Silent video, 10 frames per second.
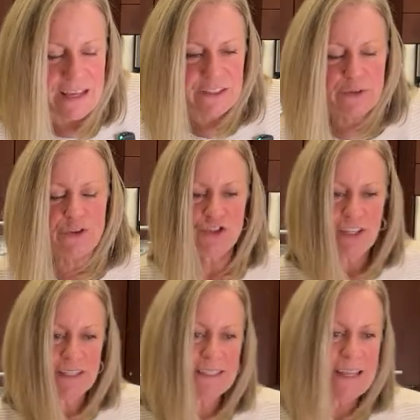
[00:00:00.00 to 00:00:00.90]
So
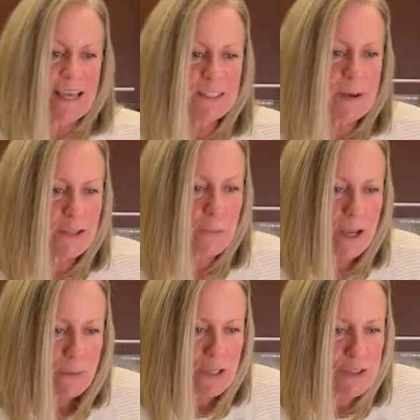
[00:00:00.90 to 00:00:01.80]
Eugenia says, by the
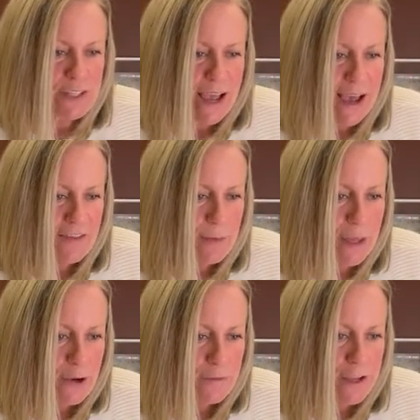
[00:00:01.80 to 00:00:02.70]
way, we used to have them
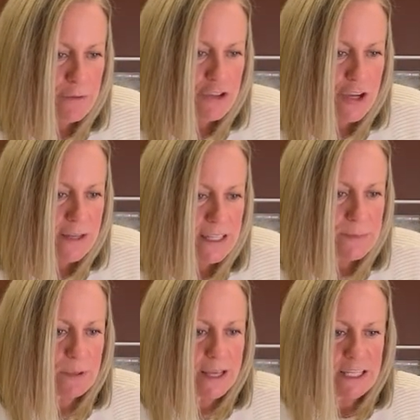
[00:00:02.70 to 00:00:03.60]
at our favorite Chinese
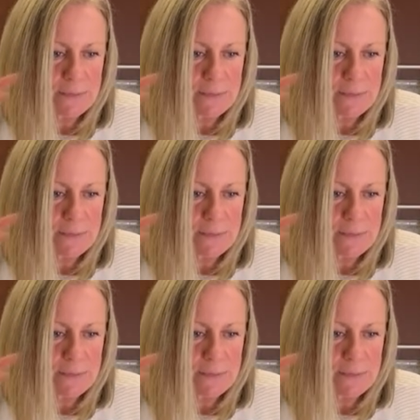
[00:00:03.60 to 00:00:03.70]
place,